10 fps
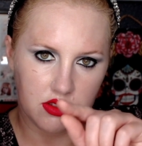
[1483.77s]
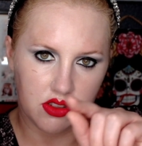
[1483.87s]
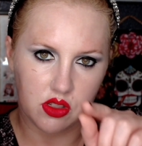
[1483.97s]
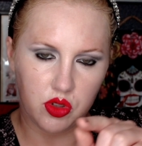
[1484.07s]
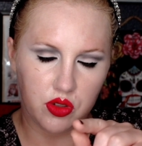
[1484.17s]

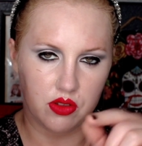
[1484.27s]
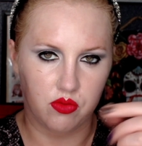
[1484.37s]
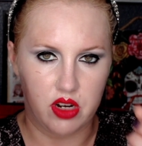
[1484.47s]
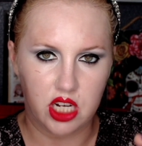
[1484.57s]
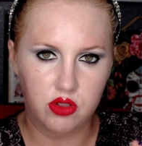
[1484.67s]
smooth and
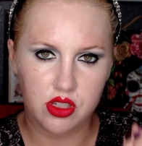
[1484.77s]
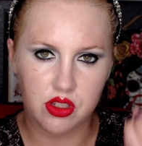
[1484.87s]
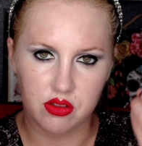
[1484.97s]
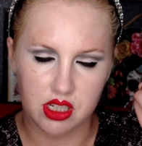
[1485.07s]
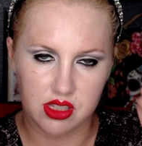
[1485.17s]
round so
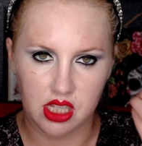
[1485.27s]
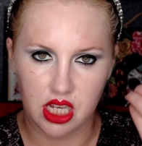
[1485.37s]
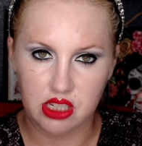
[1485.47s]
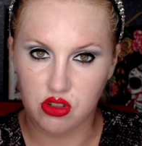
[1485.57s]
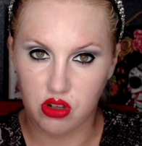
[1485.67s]
it doesn't
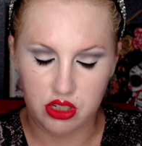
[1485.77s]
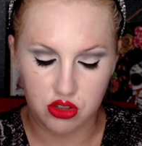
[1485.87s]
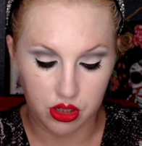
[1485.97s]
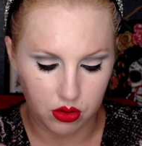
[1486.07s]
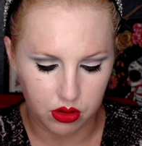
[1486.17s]
like scratch
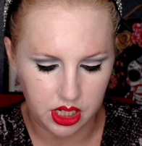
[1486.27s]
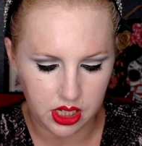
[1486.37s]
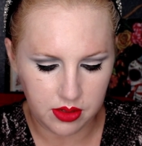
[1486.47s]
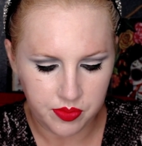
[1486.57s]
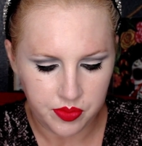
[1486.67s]
your
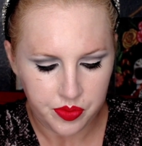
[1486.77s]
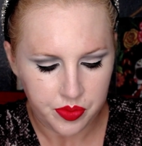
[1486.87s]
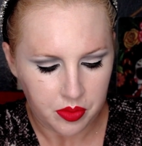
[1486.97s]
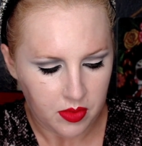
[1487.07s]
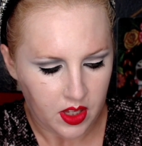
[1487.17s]
cornea.
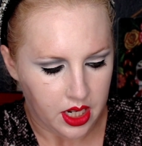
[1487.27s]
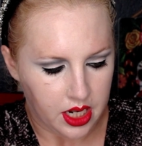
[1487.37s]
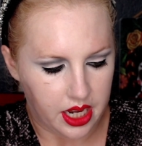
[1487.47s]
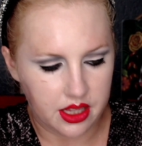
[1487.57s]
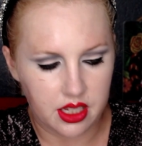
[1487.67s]

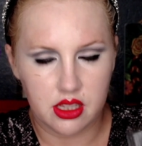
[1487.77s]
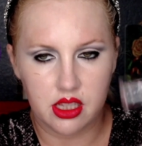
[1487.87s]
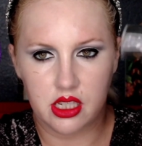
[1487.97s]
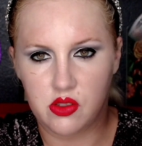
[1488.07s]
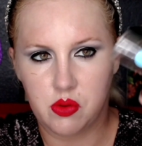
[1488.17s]
And then
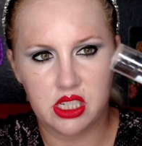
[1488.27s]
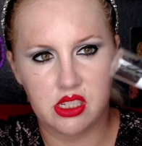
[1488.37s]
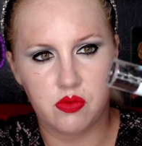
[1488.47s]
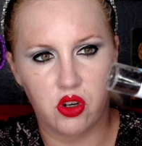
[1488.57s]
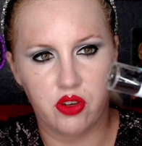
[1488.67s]
this one
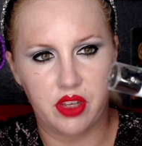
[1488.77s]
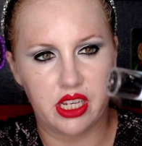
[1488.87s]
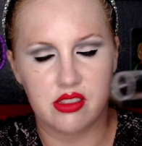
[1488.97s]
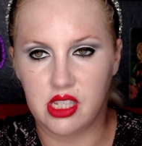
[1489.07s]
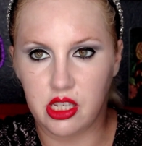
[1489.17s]
is more of like
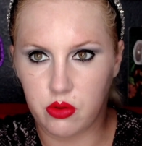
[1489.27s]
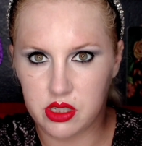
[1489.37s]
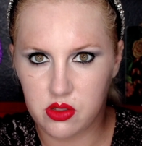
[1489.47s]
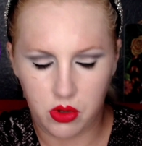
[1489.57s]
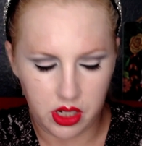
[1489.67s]
a
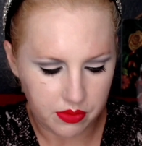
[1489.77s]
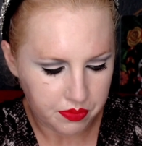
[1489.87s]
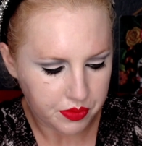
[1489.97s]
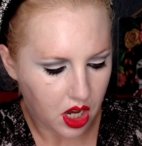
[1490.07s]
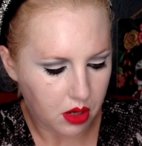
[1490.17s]
sequence one.
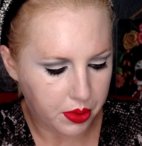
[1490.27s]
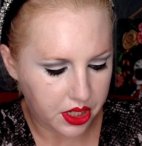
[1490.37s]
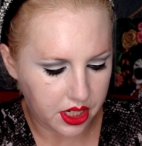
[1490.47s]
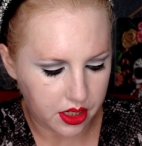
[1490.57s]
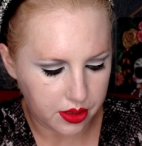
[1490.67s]
I'll put
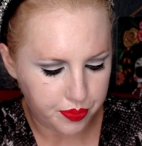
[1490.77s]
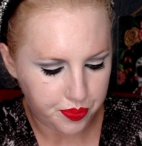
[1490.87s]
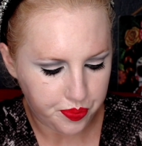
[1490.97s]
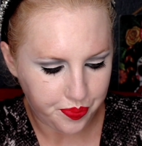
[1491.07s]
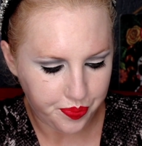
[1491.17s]
a
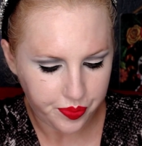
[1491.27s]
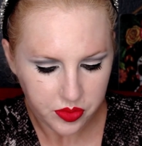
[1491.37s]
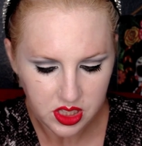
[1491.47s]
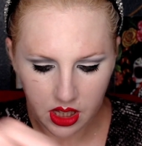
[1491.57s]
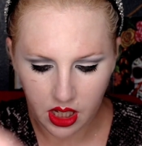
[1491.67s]

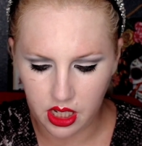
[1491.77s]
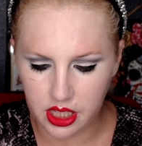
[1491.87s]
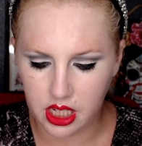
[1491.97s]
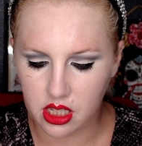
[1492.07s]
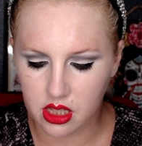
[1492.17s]

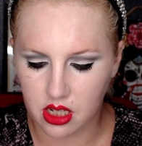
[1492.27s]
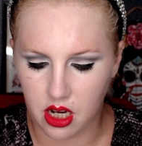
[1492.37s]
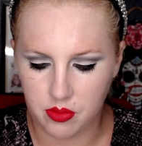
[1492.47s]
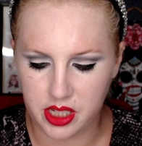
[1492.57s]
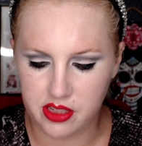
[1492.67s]
link in the
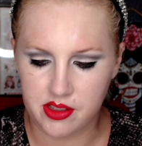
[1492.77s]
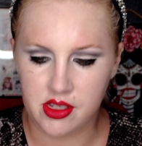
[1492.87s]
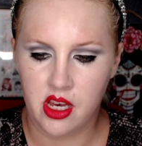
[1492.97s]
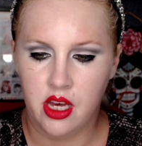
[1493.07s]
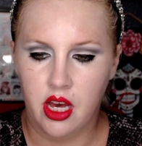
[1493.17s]
comments.
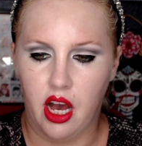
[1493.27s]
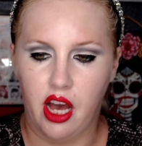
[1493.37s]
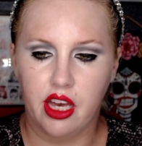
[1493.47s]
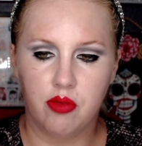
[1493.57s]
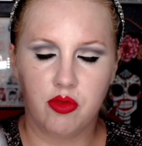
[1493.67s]

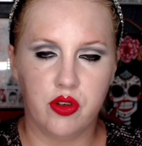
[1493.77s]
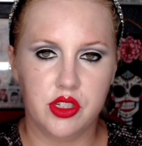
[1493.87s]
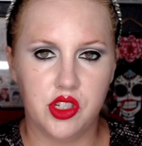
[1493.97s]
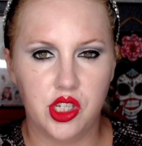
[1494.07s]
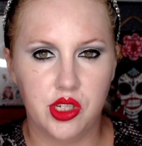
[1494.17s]
I am going
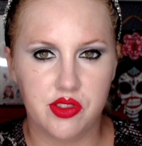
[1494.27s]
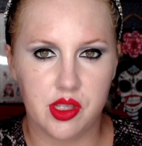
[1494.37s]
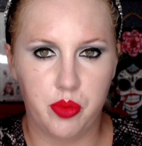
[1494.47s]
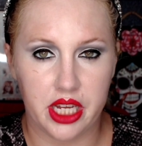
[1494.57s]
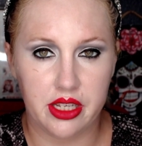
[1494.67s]
to use
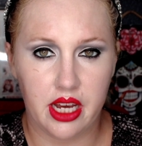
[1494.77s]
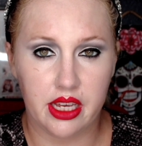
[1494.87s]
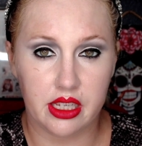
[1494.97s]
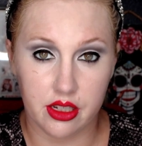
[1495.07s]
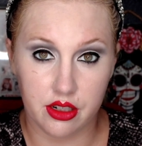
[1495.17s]
the
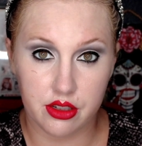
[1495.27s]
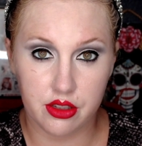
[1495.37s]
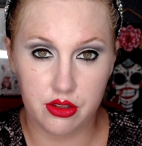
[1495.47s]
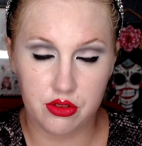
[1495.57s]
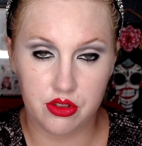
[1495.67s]
bentonite glitter
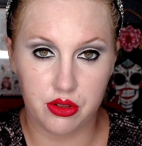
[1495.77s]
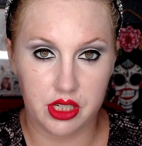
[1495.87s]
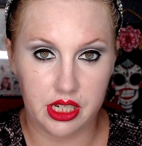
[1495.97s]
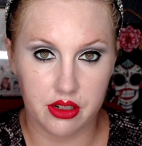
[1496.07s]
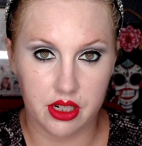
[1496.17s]
glue to
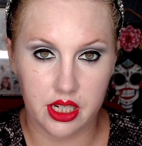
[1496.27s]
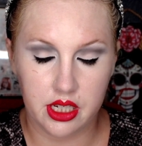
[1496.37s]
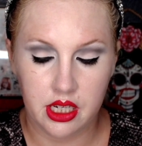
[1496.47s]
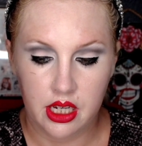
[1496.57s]
adhere it